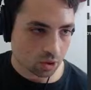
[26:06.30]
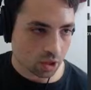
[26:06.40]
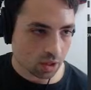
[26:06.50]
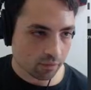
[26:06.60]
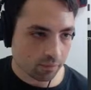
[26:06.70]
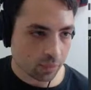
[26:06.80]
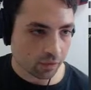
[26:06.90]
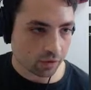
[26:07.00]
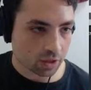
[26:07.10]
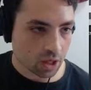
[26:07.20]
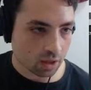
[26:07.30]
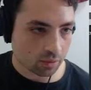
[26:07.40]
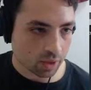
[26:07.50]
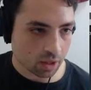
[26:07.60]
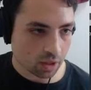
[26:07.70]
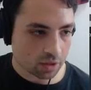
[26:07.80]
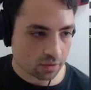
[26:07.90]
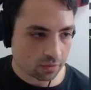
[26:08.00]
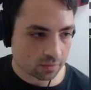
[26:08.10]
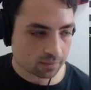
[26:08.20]
Okay, perfect right
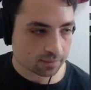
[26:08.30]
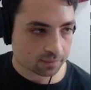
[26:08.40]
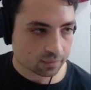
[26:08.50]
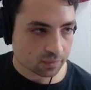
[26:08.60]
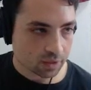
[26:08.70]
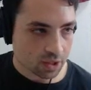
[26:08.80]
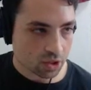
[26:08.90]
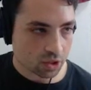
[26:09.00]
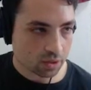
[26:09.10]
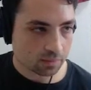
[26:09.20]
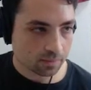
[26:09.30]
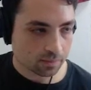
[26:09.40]
octave. That's good.